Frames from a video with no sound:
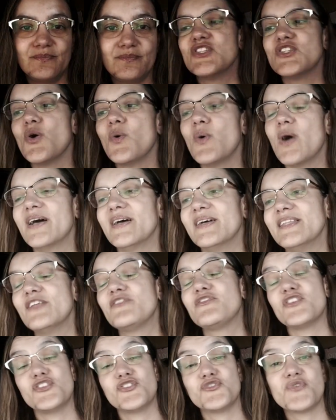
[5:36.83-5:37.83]
So
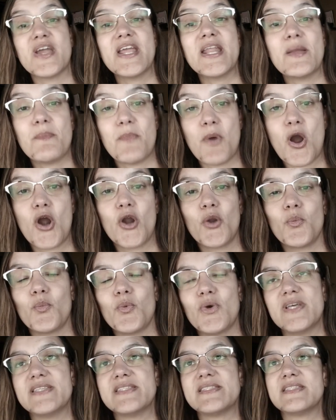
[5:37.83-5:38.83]
the frustrating part
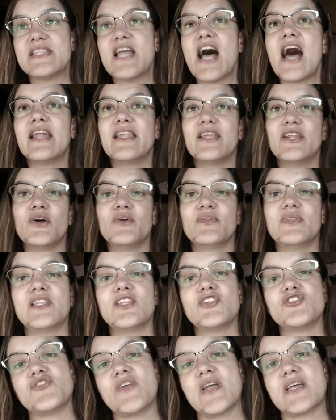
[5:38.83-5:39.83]
was not,
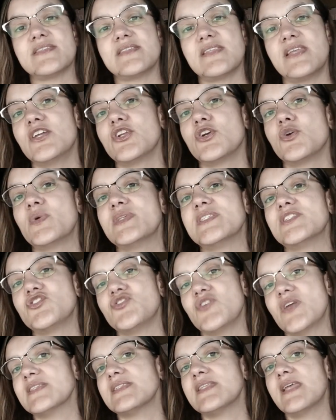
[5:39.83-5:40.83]
that the translator was a
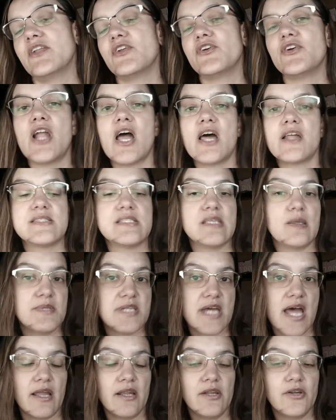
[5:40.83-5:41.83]
translator, not a
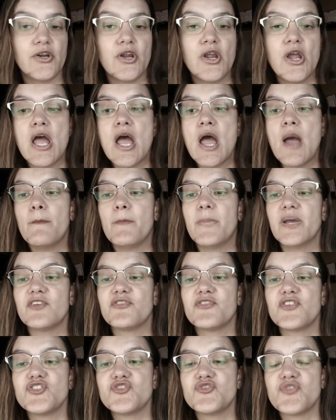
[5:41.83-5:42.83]
subtitler, but
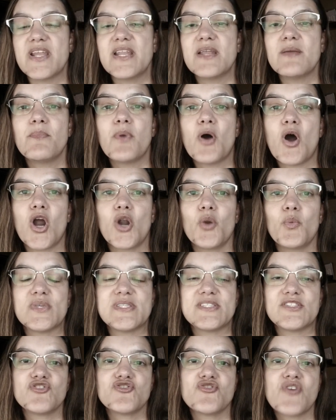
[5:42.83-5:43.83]
the frustrating part
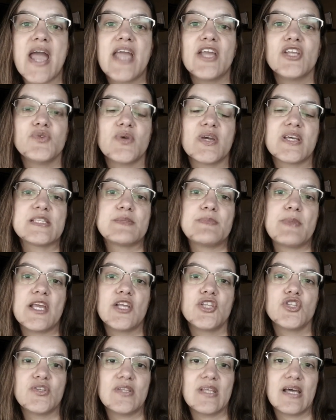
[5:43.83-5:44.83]
was trying to
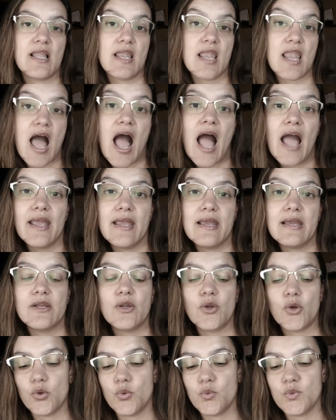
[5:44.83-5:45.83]
explain to the
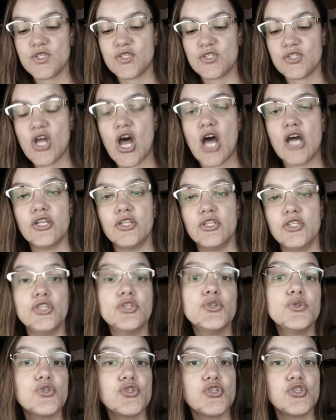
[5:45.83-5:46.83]
client who was not
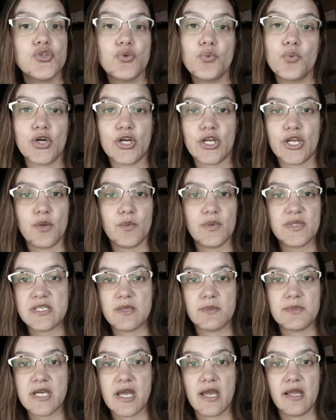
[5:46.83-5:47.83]
used to working with
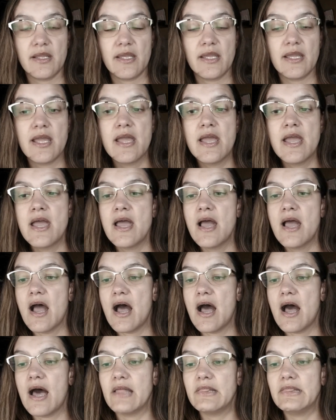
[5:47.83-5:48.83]
subtitling
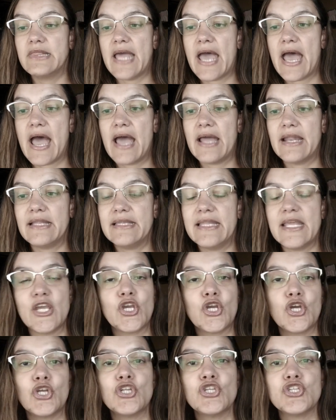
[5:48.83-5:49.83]
that they
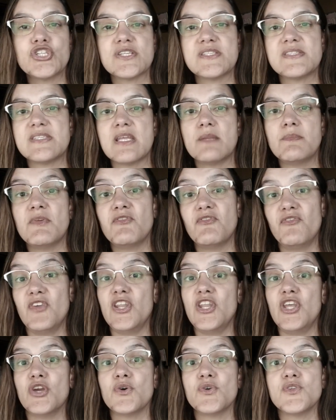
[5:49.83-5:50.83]
couldn't just send me
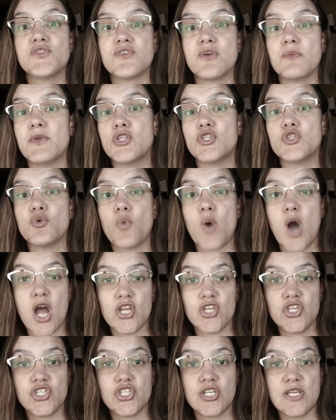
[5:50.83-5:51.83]
videos for me to
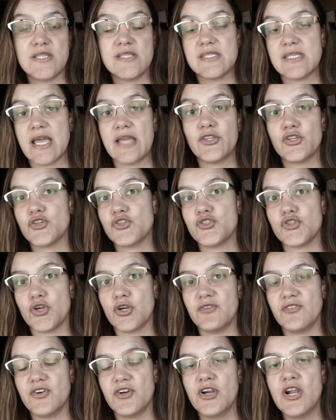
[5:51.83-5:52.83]
watch inside their
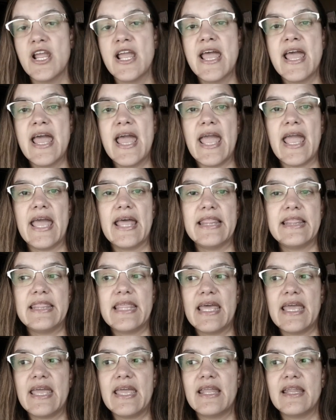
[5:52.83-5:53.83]
server, and
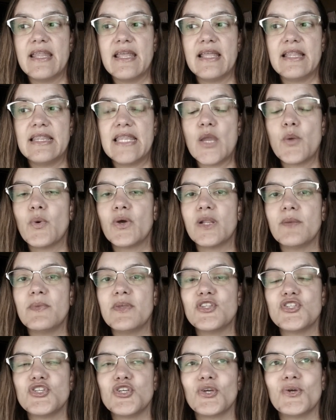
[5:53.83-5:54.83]
then they wanted
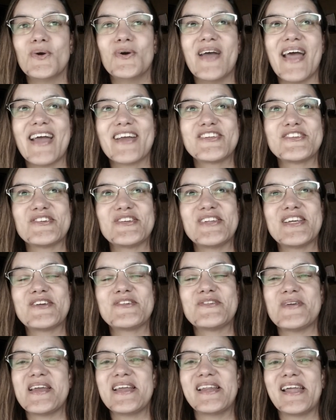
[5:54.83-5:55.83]
me to actually
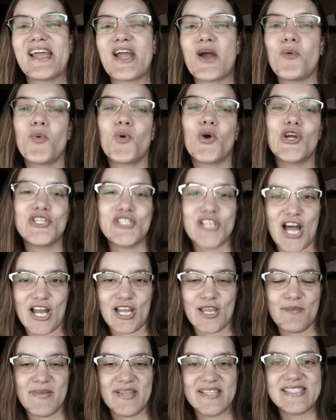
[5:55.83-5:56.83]
create like a Word
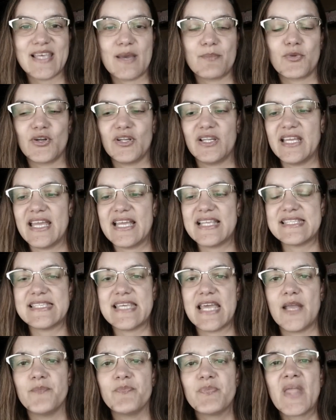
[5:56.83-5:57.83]
document separately and
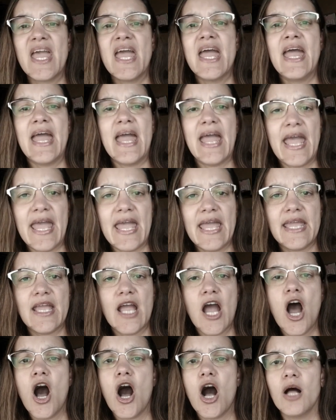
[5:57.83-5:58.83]
say,
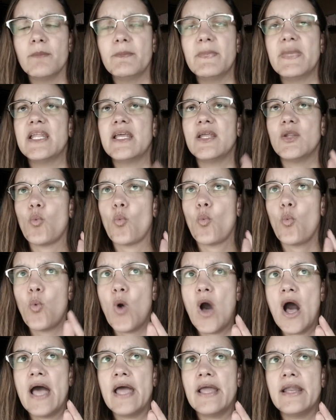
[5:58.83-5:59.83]
hey, on minute
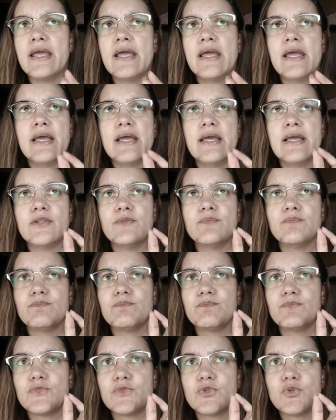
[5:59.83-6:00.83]
1
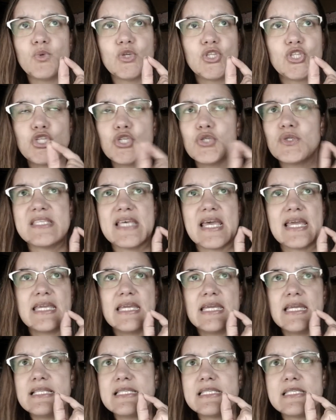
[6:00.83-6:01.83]
with 2
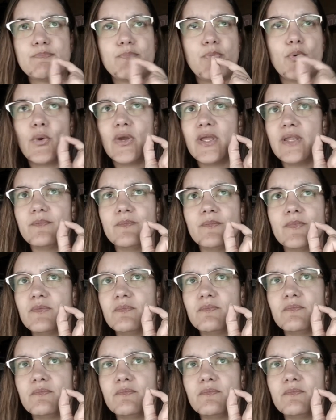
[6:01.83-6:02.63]
seconds, point